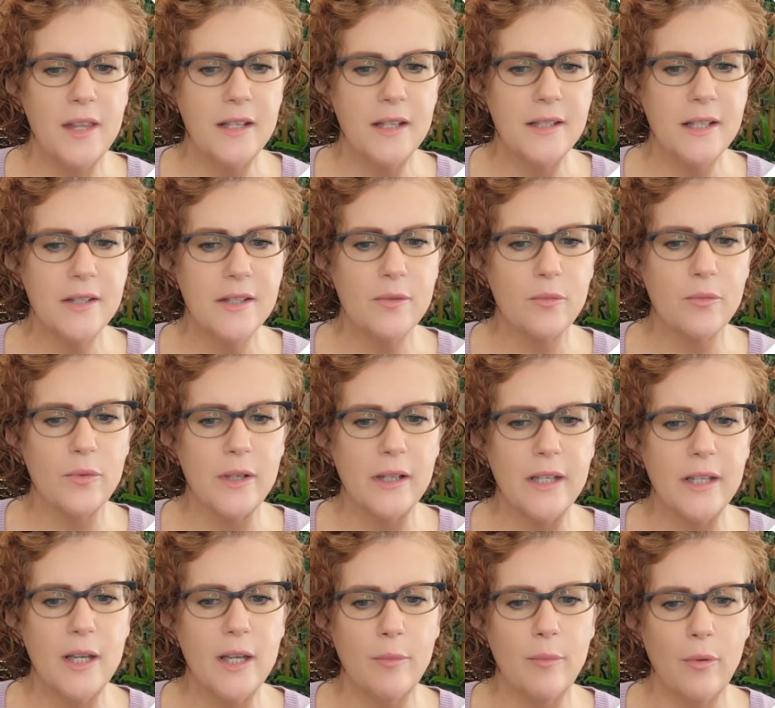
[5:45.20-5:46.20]
this is
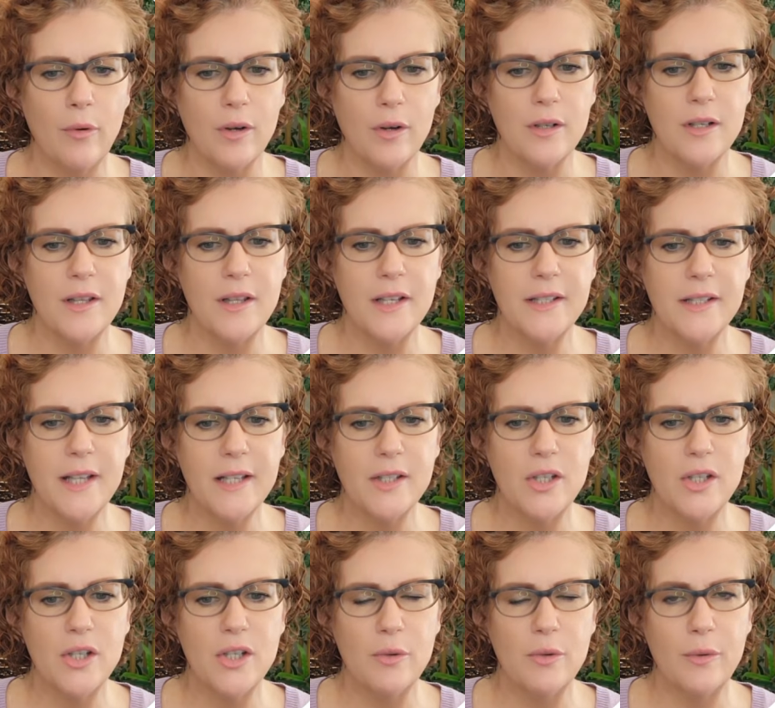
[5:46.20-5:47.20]
really important. This has
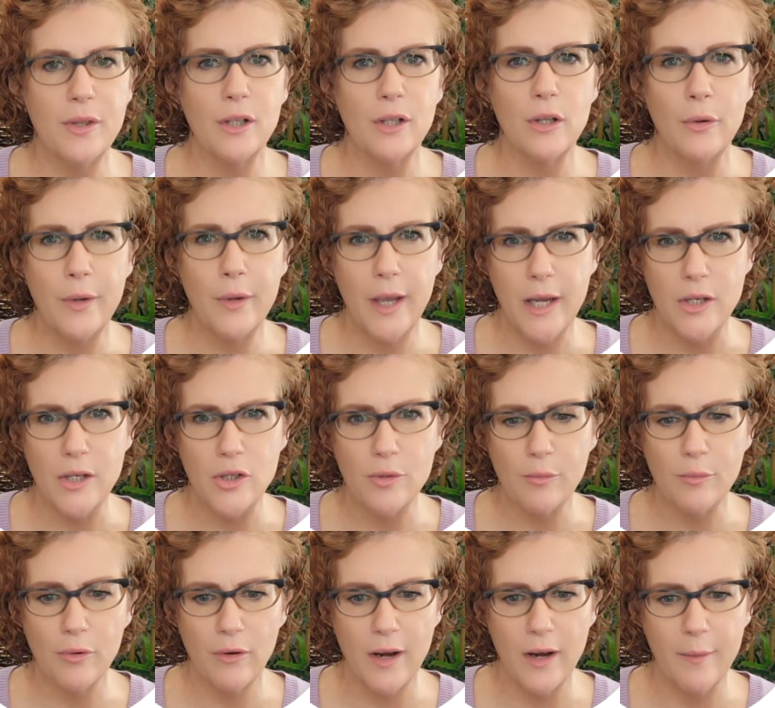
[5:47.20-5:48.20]
to do with the
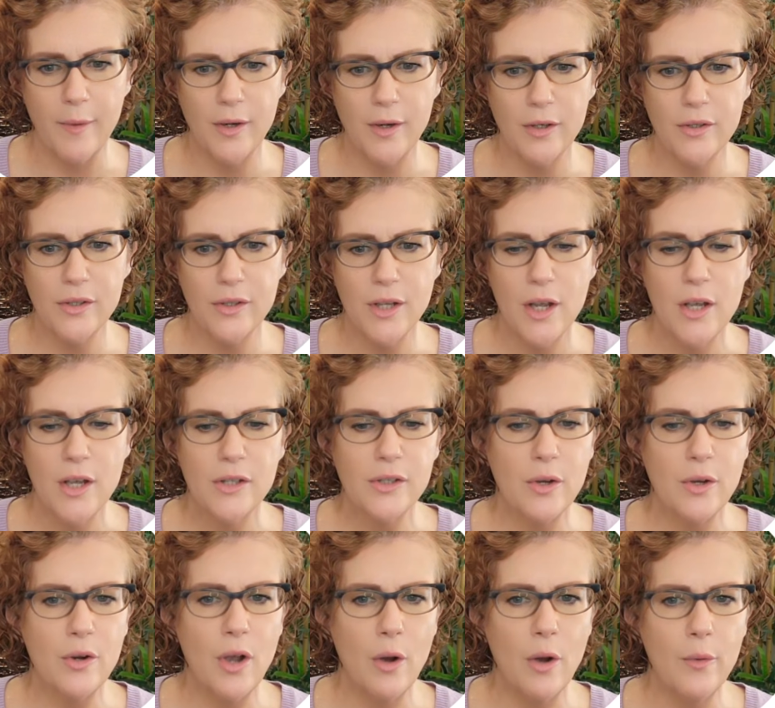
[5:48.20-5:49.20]
location parameters.
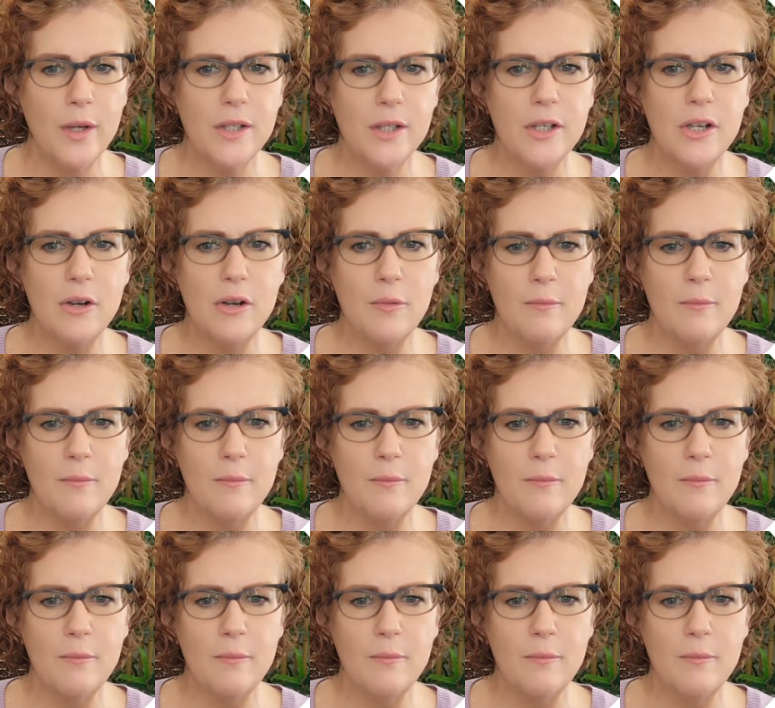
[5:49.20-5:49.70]
So go into